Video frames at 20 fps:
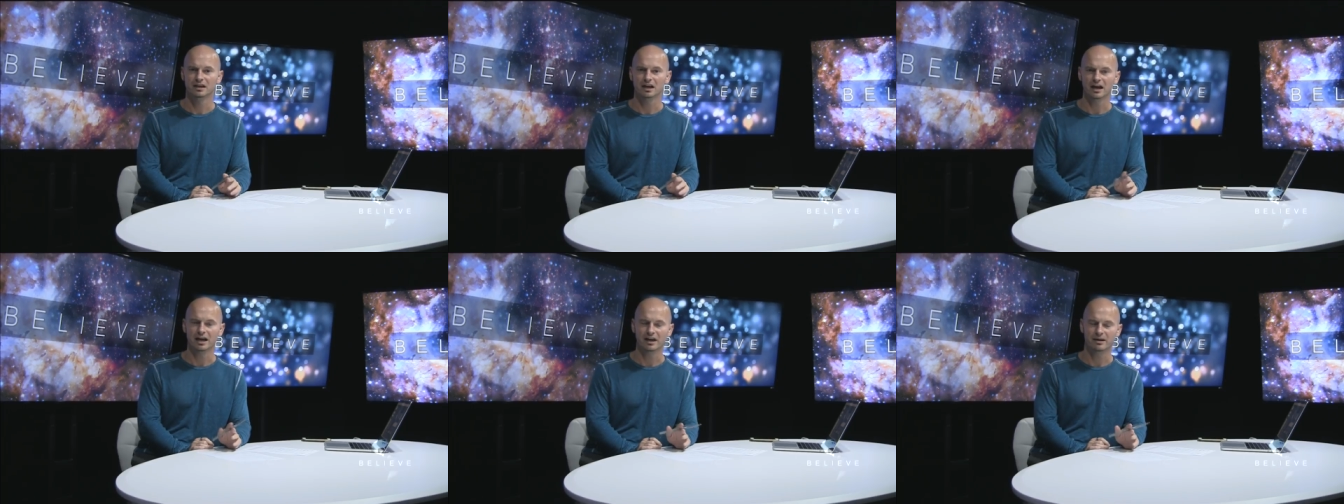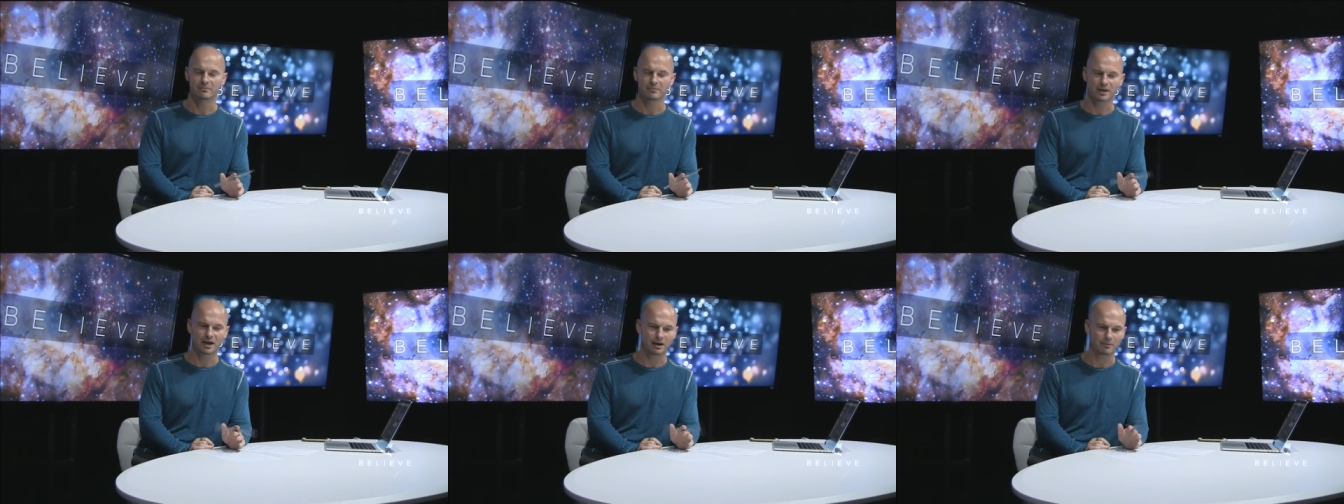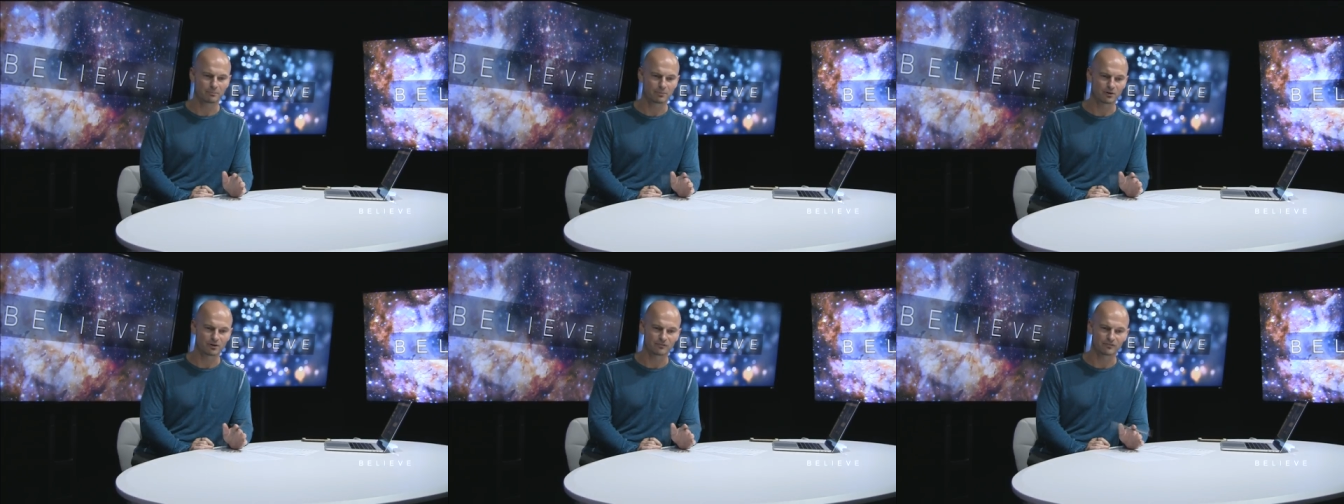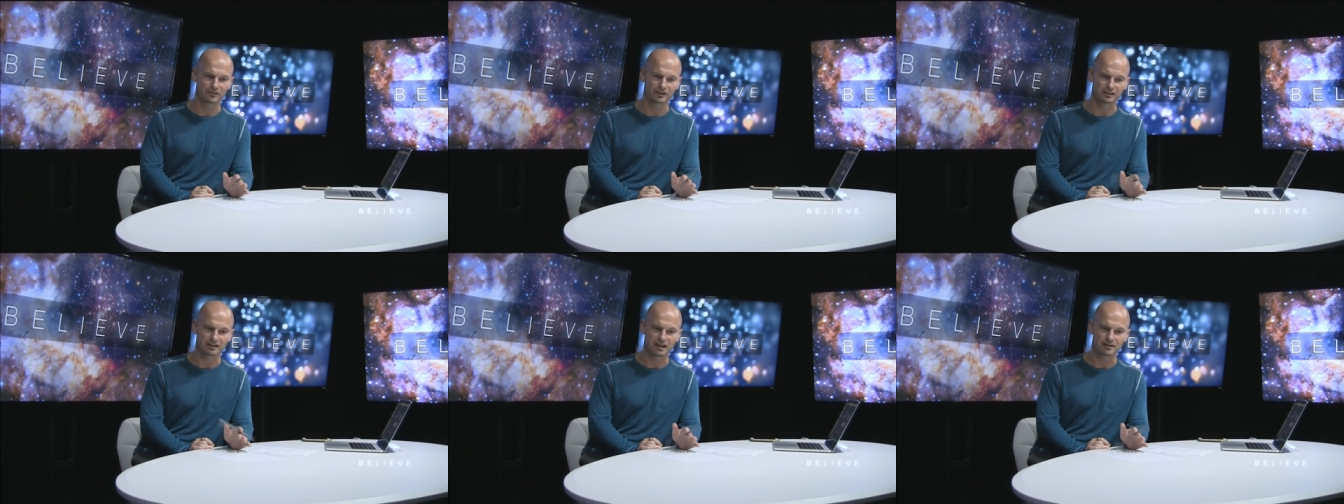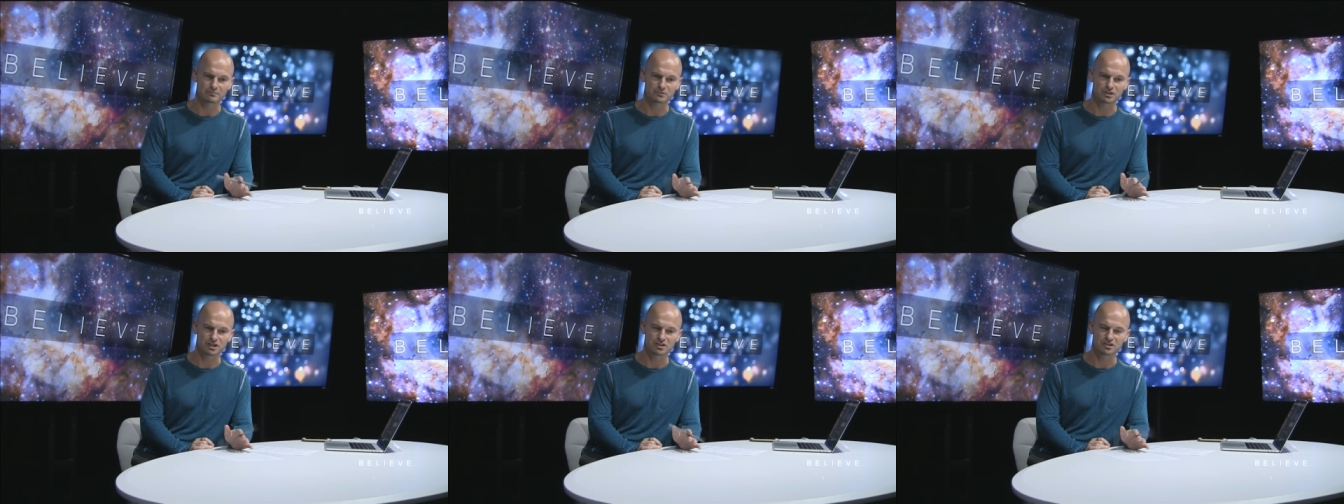I am not perfect.
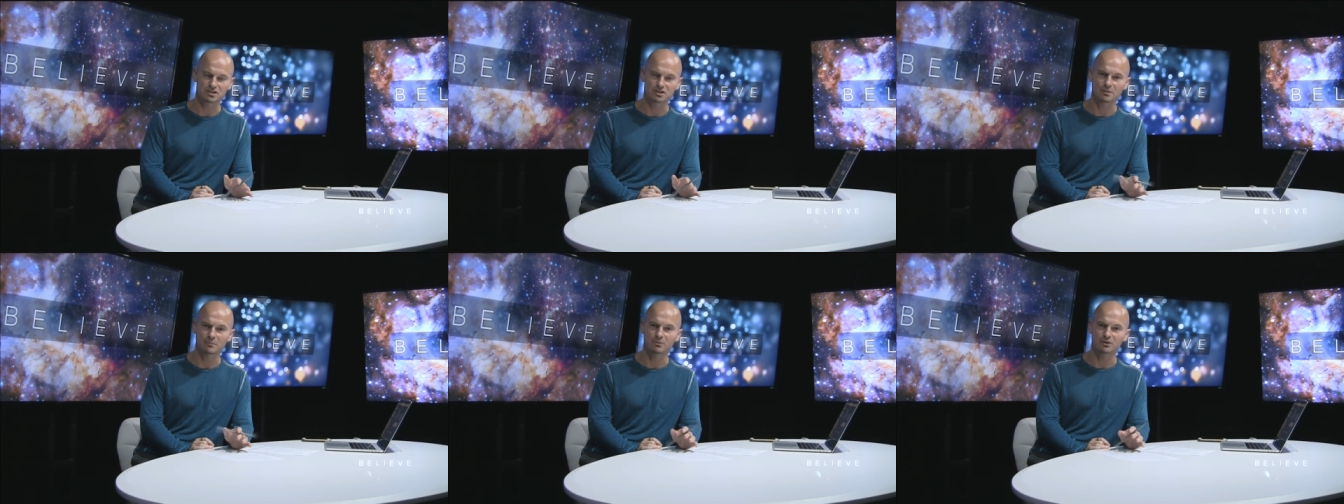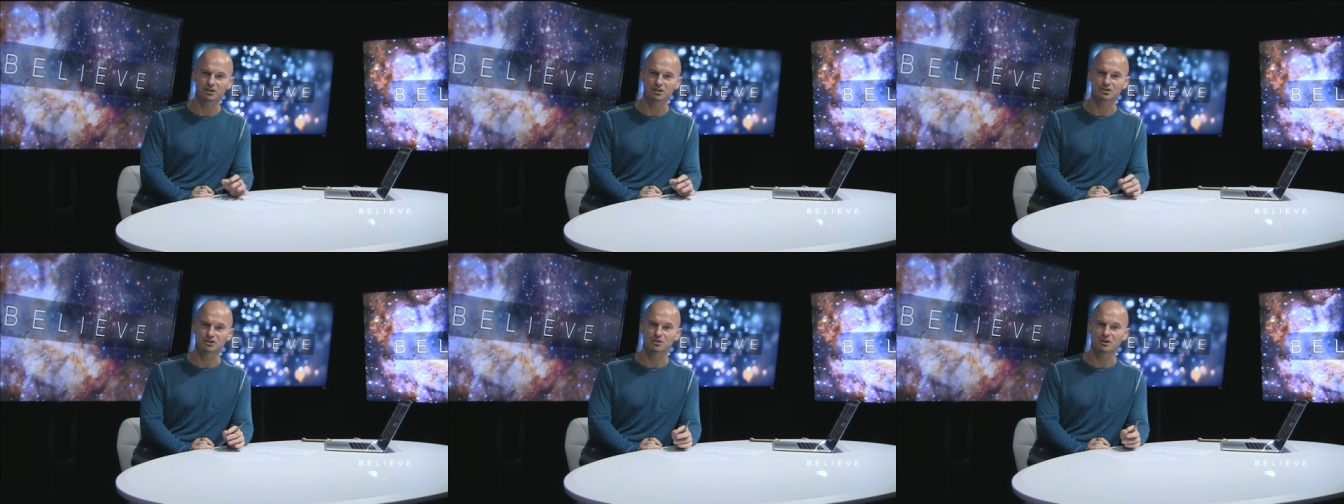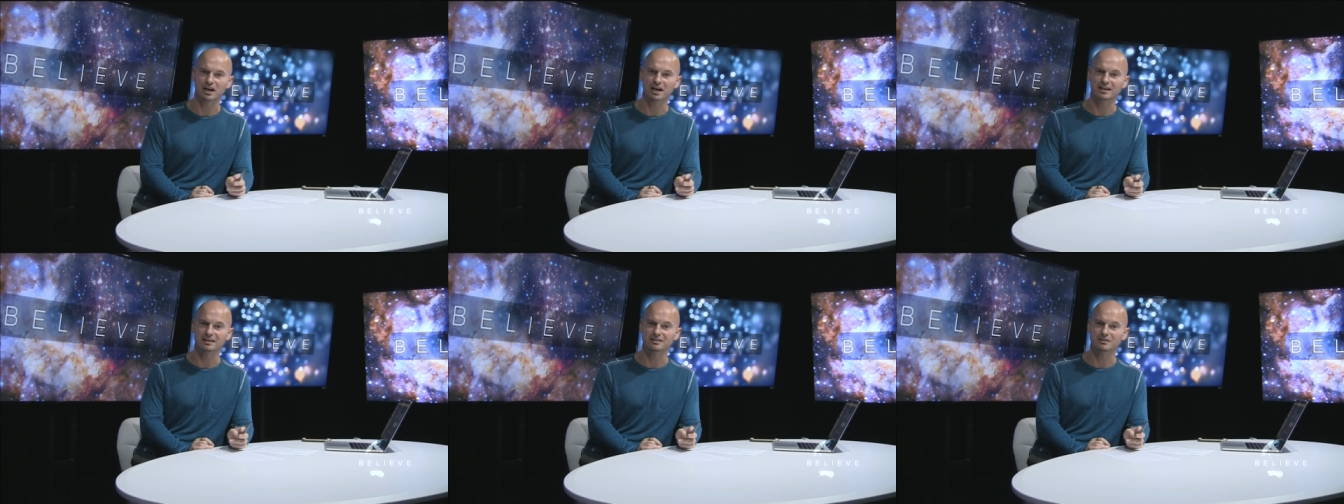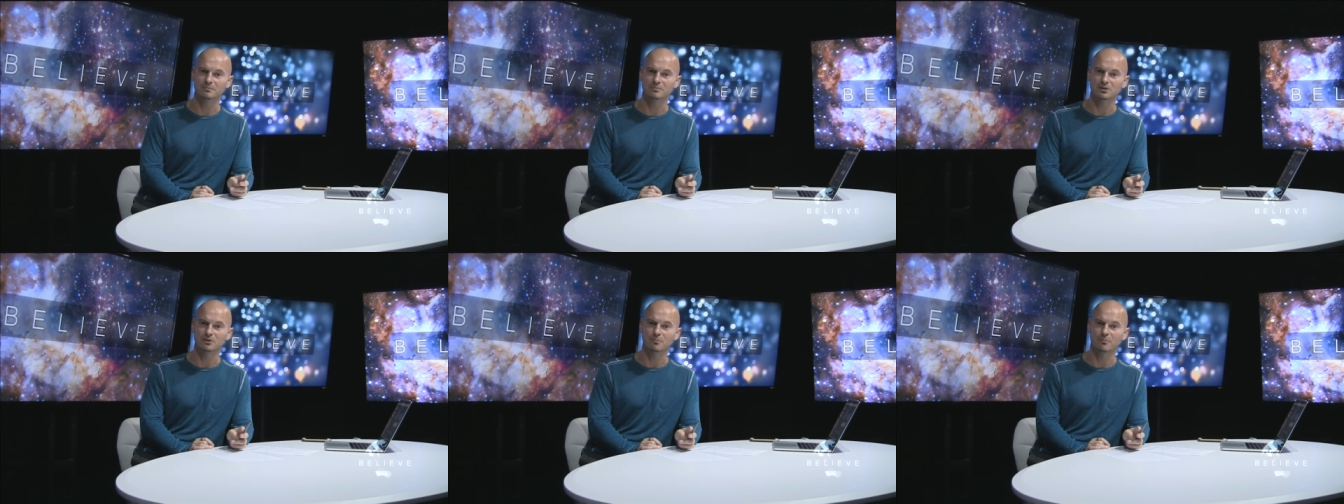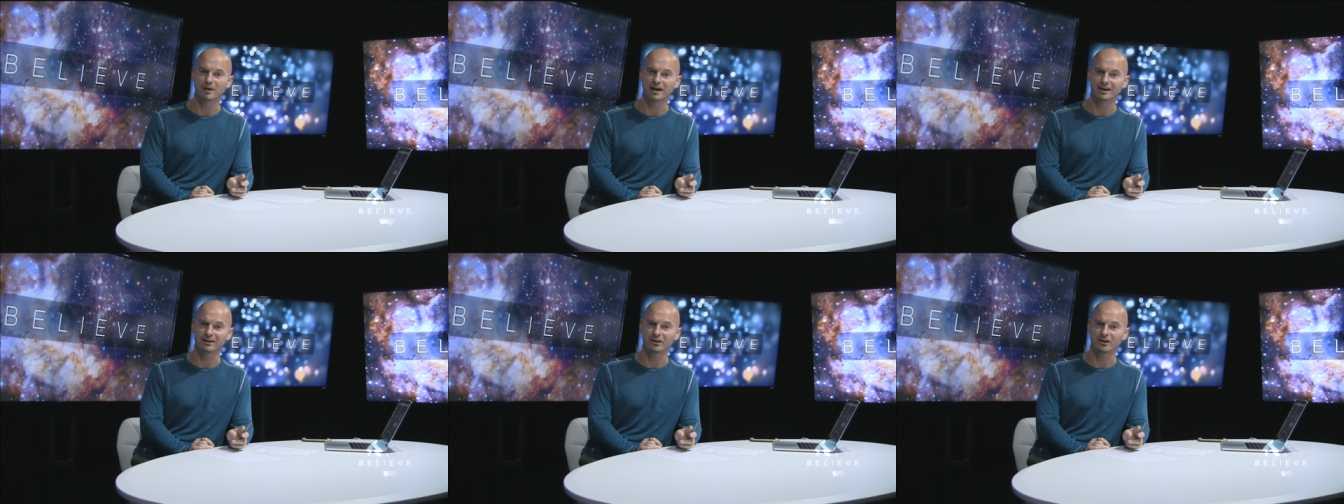I'm just somebody trying to be
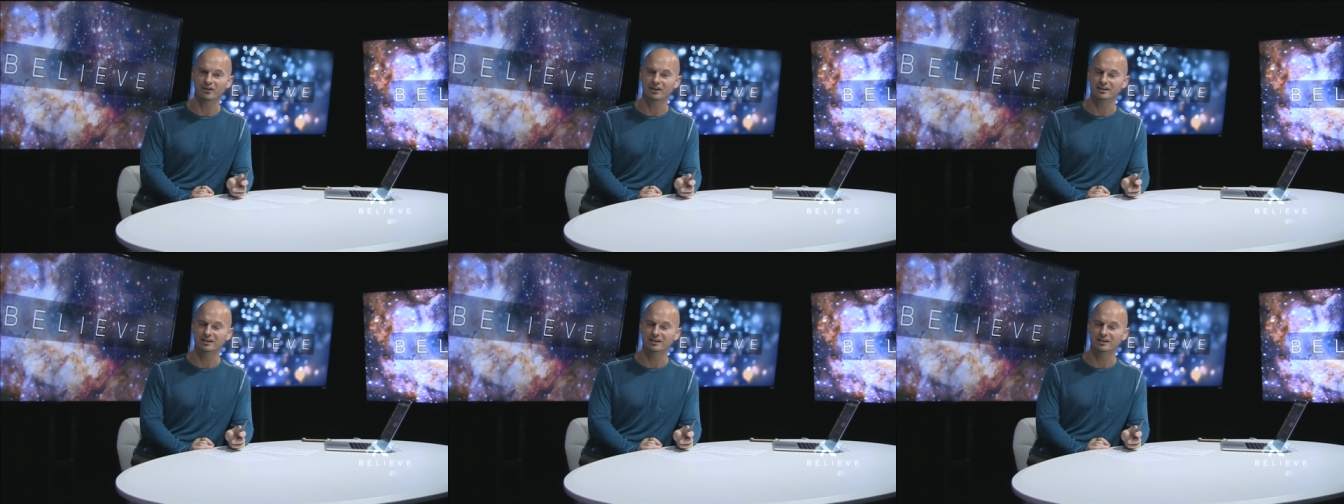better.